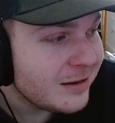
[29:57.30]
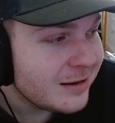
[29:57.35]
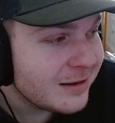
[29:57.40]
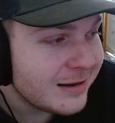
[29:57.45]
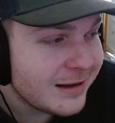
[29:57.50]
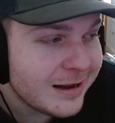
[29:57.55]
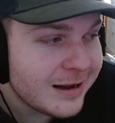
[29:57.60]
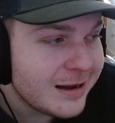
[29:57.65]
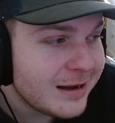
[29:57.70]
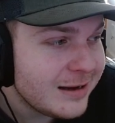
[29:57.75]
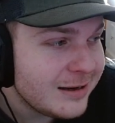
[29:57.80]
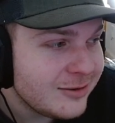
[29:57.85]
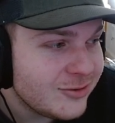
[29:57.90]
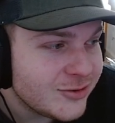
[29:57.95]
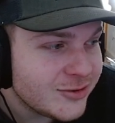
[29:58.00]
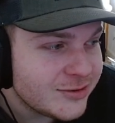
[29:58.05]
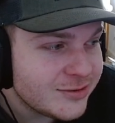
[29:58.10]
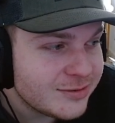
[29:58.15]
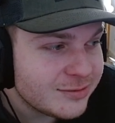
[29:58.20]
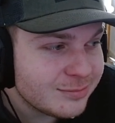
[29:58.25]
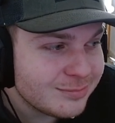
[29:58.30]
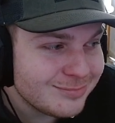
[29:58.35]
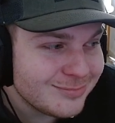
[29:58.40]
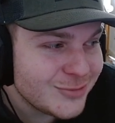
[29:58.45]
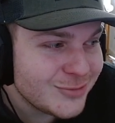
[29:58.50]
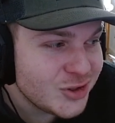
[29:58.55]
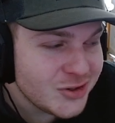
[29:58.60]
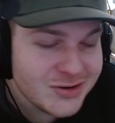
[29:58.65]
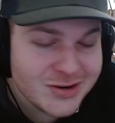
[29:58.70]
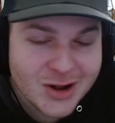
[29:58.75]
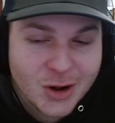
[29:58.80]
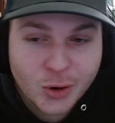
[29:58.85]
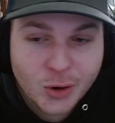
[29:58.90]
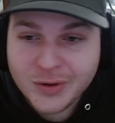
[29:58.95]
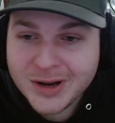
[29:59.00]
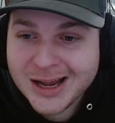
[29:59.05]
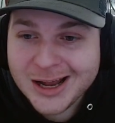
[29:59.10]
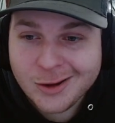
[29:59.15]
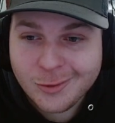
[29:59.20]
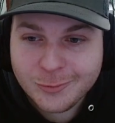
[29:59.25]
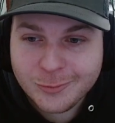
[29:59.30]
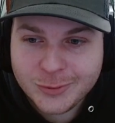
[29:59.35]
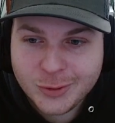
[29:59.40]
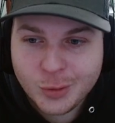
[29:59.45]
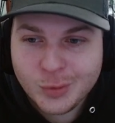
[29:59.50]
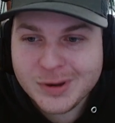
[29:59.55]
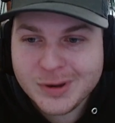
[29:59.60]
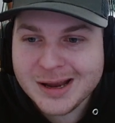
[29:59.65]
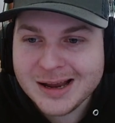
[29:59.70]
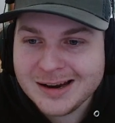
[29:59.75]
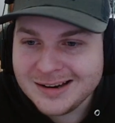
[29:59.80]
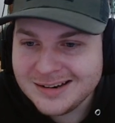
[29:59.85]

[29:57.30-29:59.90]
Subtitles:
guy just couldn't hold out, so he had a